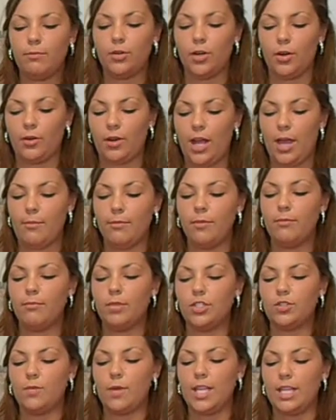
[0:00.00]
program
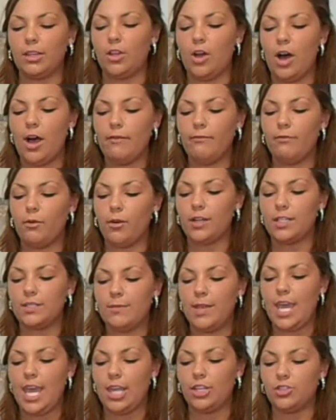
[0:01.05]
between law
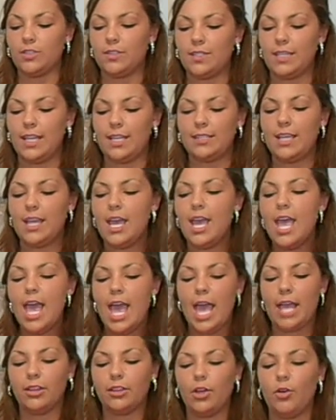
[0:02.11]
enforcement agencies
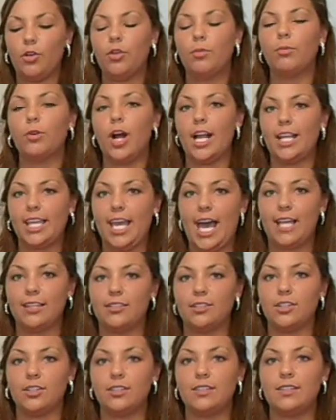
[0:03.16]
and local
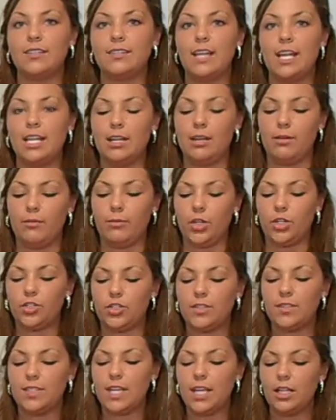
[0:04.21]
broadcasters to send an
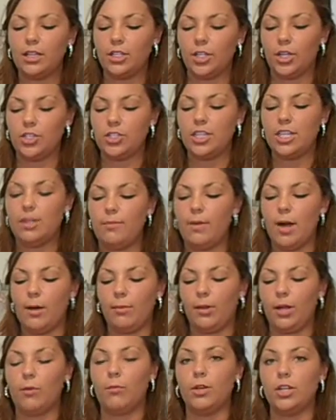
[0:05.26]
emergency alert to the
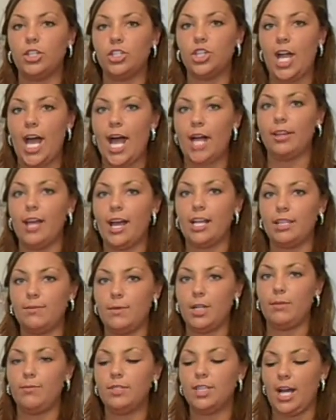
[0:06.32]
public when a child has been
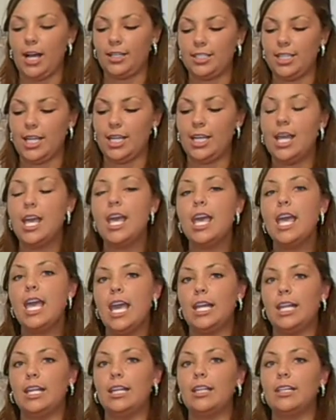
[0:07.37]
abducted
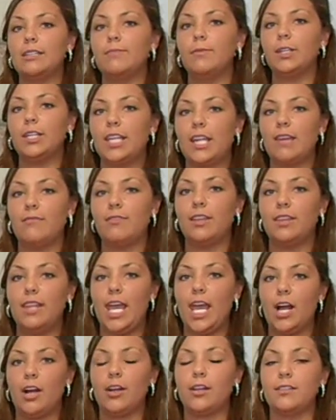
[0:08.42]
and it is believed that
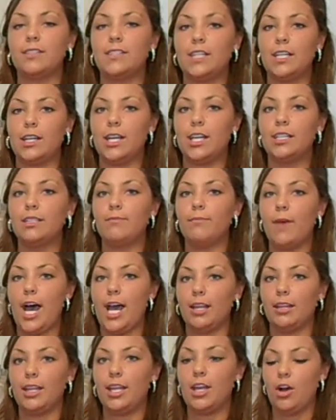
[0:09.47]
they are in serious
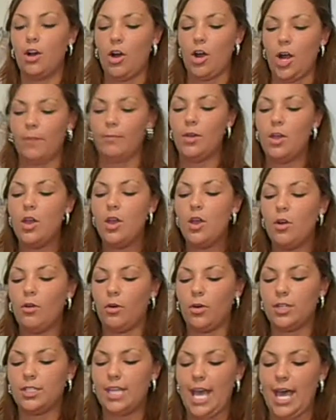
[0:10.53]
bodily harm
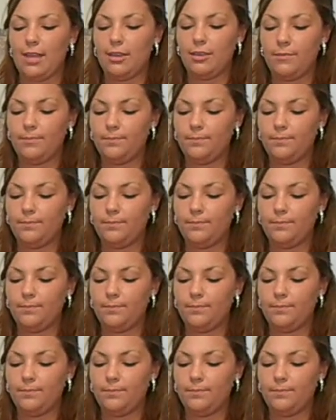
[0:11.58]
or death.